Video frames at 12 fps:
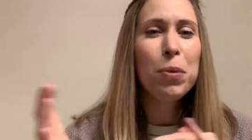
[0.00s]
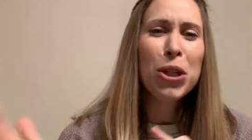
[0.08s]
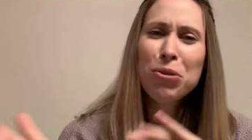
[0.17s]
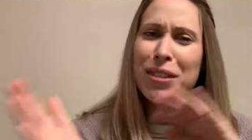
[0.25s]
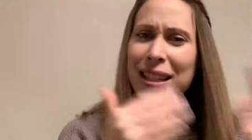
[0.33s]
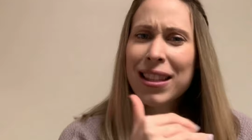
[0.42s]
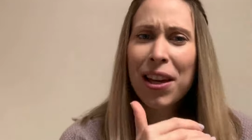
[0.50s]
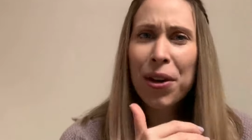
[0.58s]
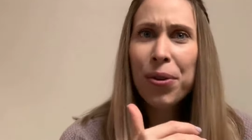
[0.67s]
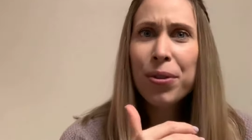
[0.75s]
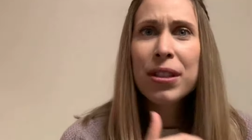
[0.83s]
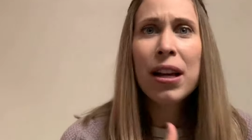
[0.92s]
but you did
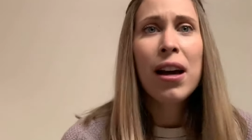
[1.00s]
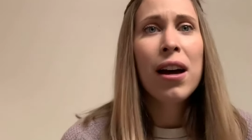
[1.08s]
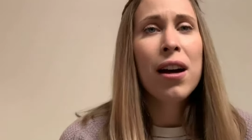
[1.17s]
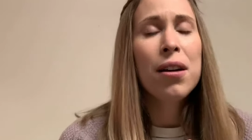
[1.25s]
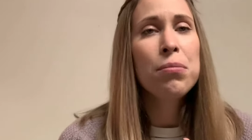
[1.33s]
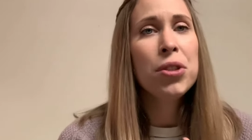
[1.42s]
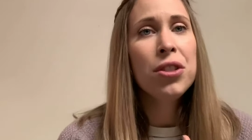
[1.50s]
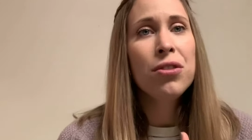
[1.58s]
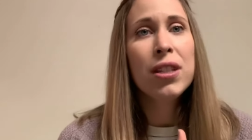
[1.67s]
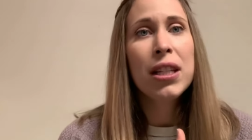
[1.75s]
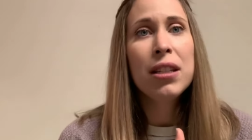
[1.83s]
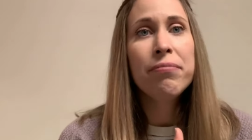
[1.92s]
those um, when you
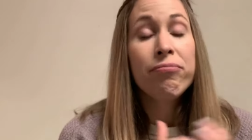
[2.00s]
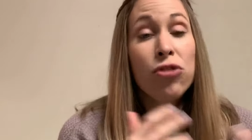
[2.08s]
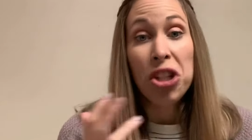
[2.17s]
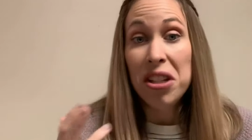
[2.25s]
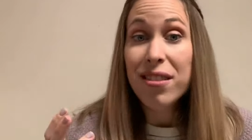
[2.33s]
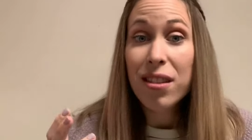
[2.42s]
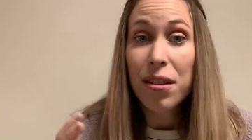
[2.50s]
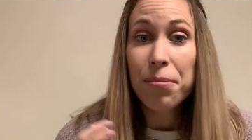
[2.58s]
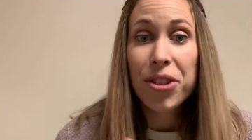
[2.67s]
did Chisholm.